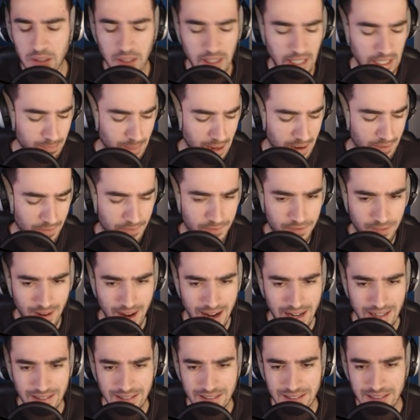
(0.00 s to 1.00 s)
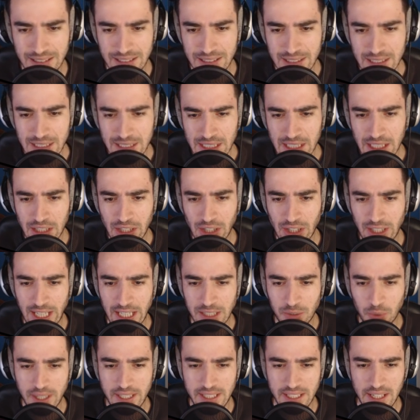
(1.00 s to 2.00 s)
Look at my friend. Look
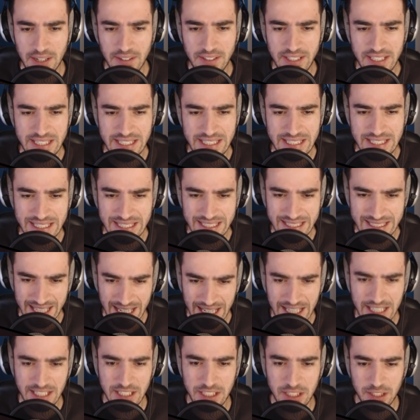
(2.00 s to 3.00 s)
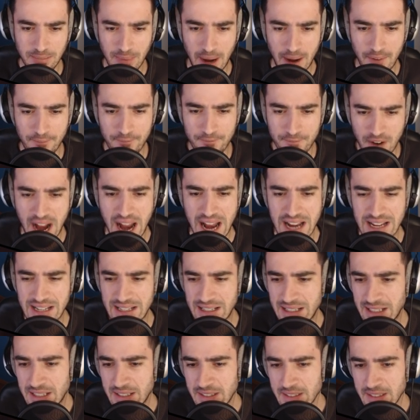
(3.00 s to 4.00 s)
at what they did to my friend?